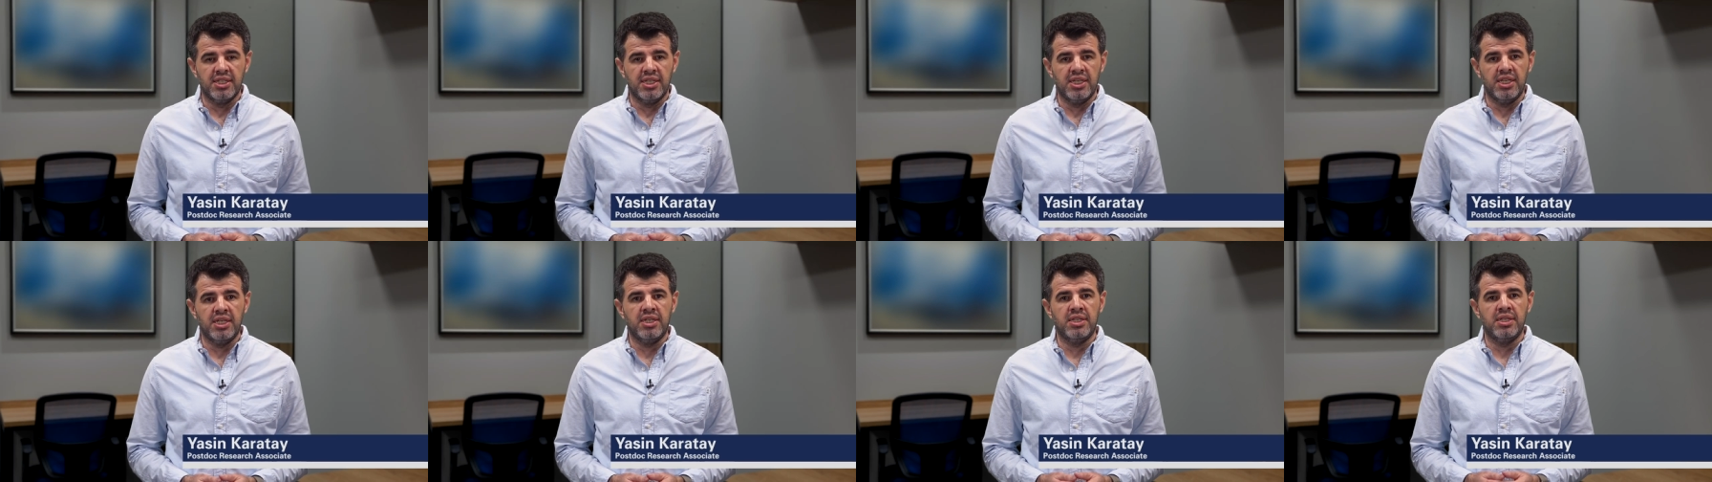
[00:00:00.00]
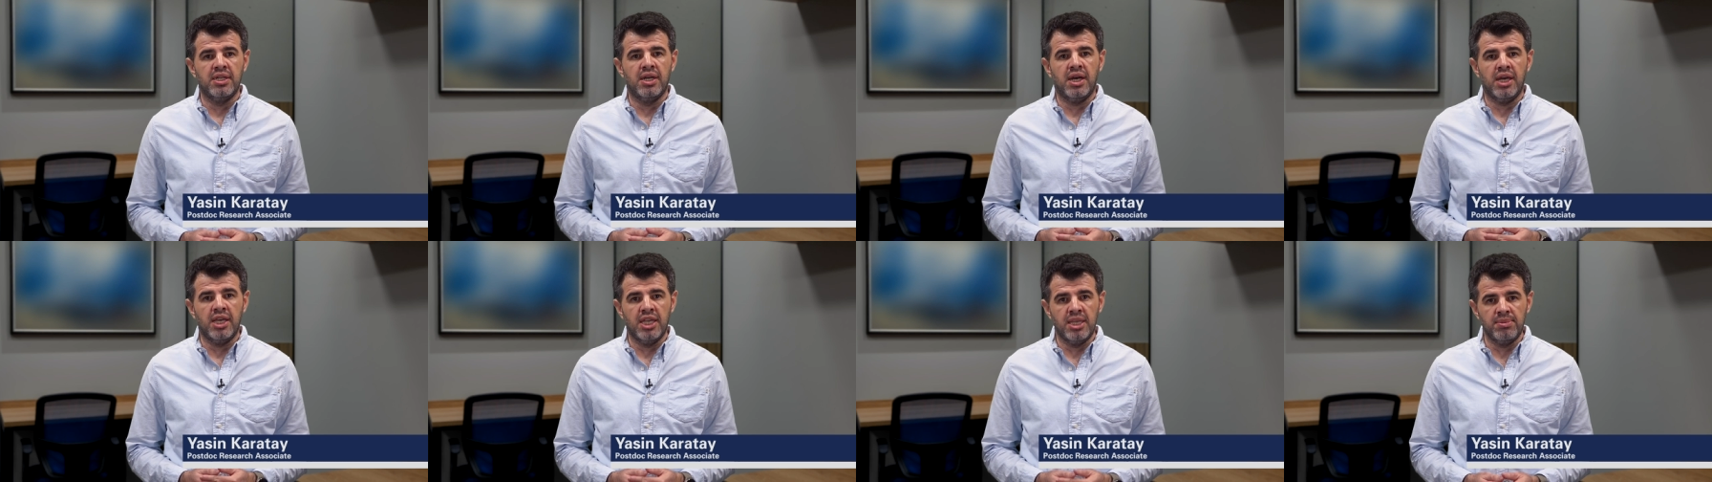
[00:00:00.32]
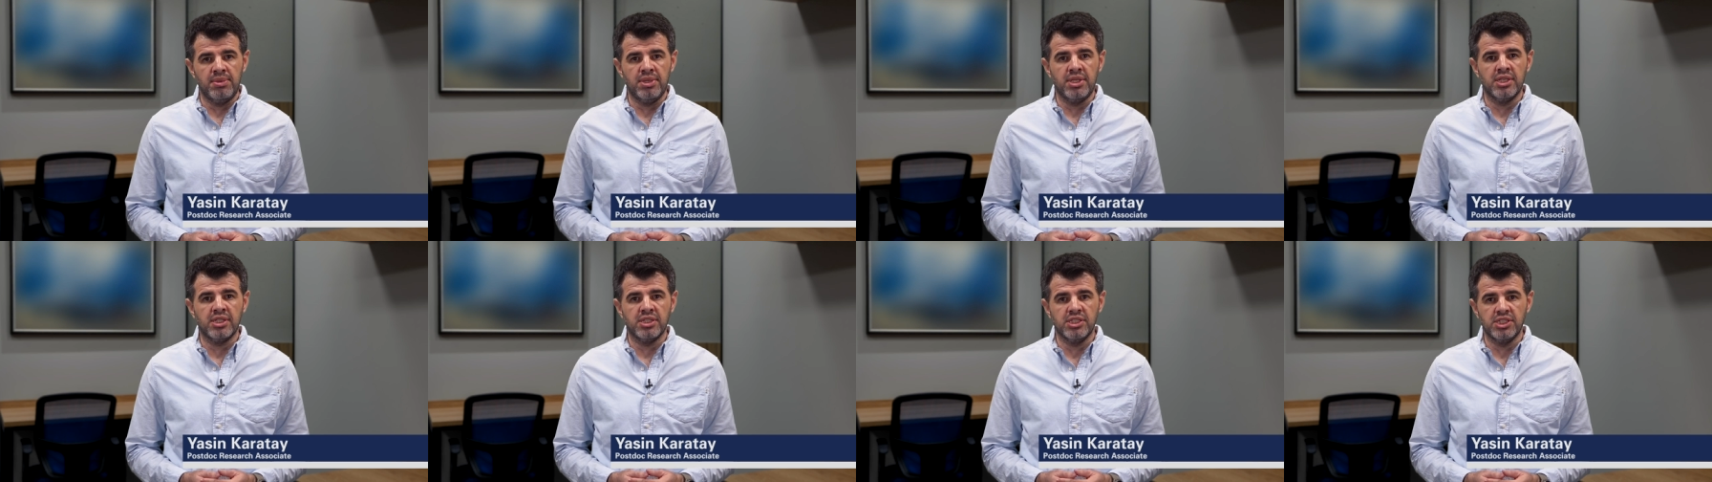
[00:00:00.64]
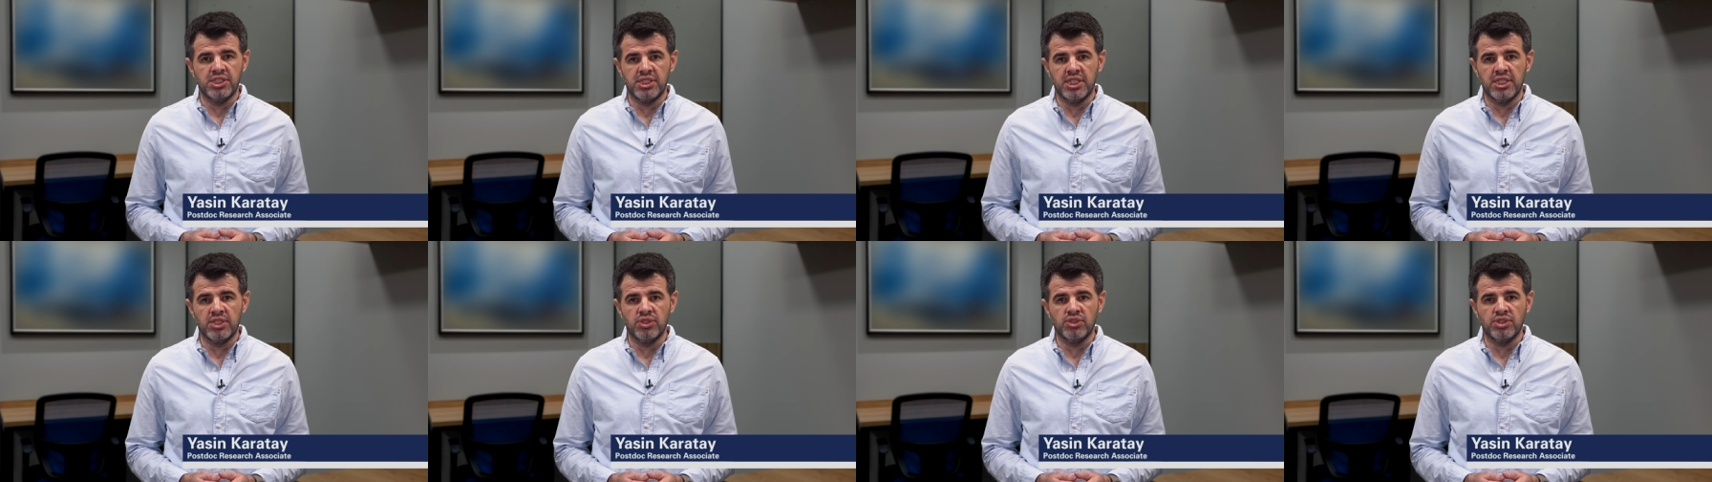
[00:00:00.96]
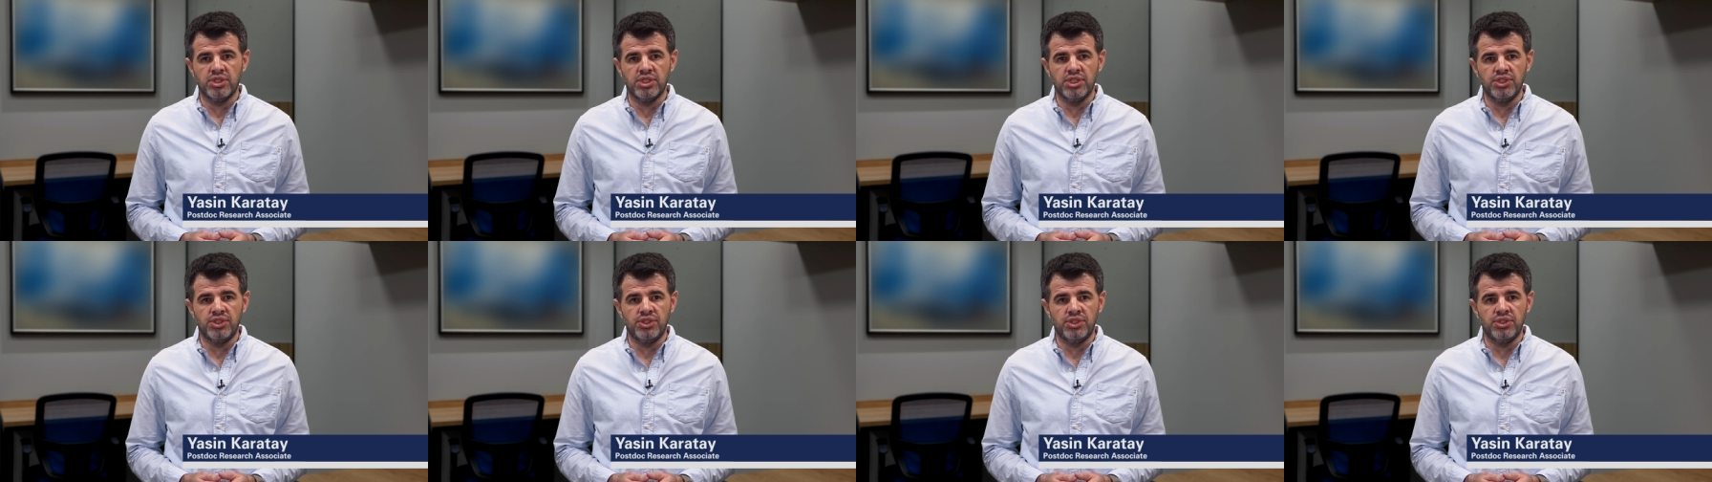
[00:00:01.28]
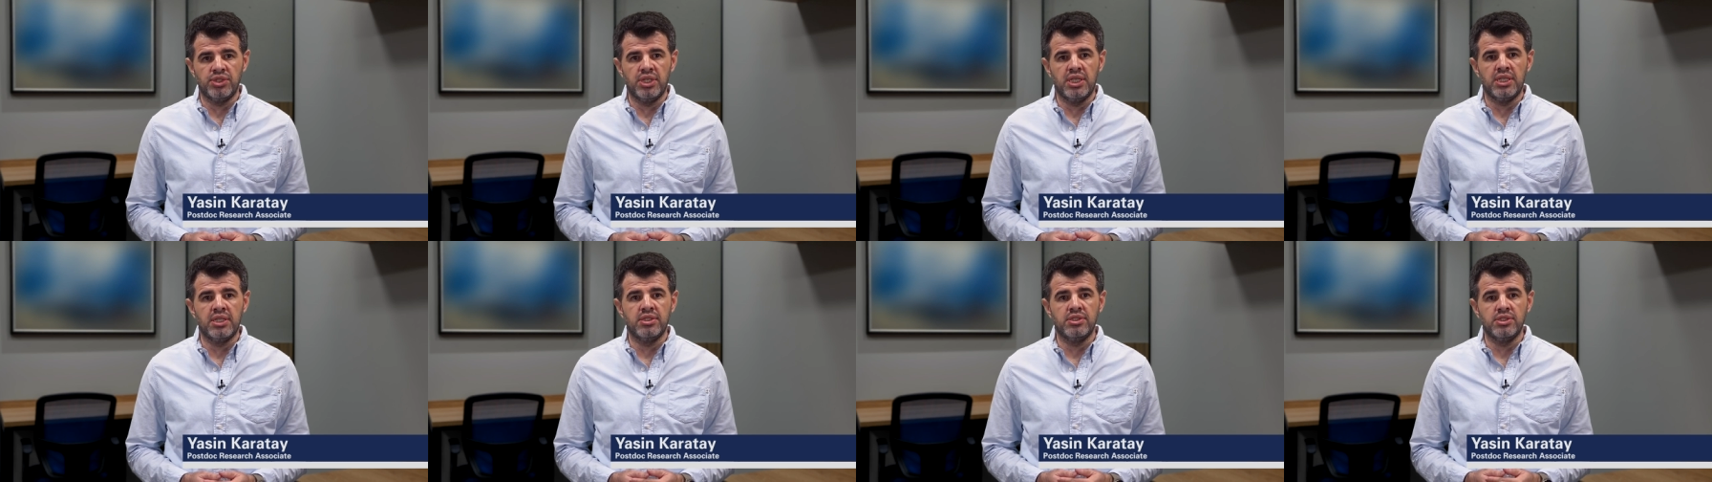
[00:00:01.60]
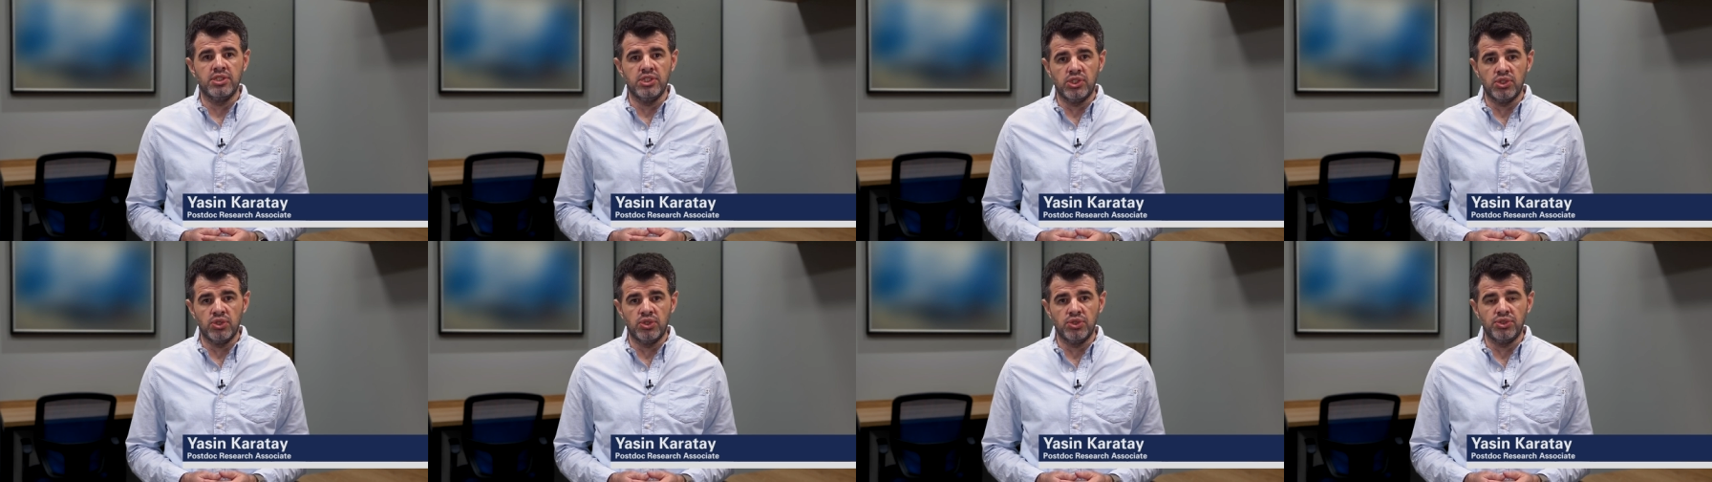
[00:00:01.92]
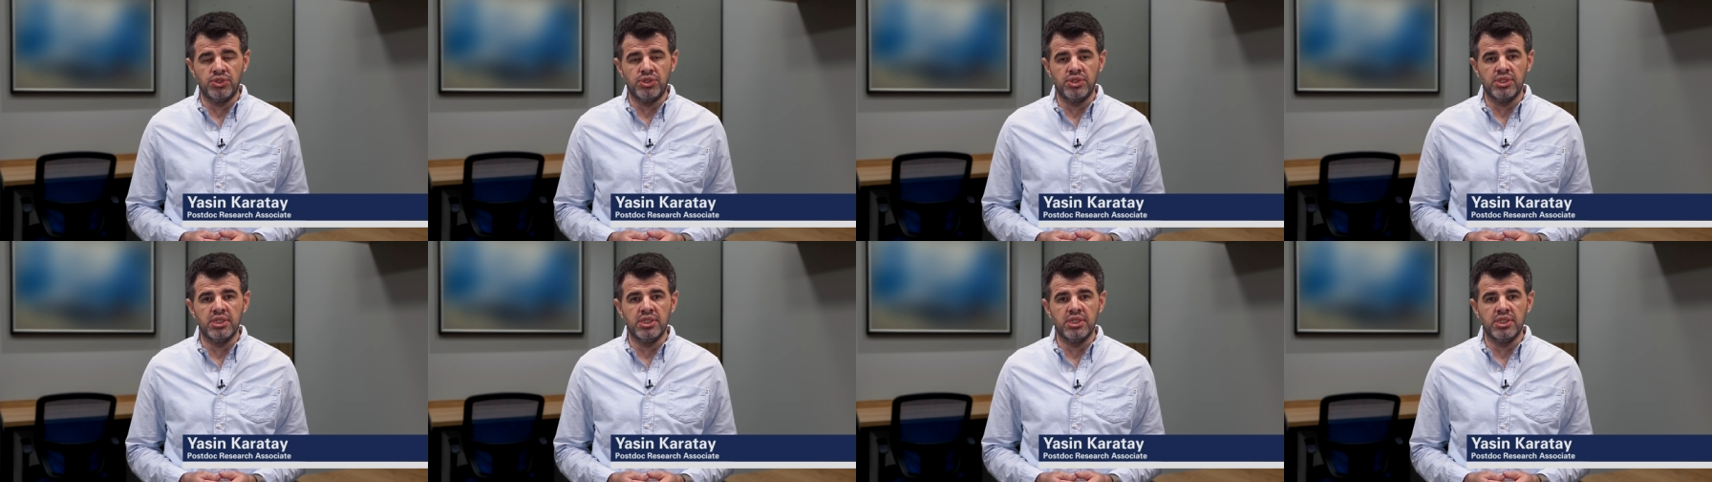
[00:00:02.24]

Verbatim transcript: and I am an English language teacher and researcher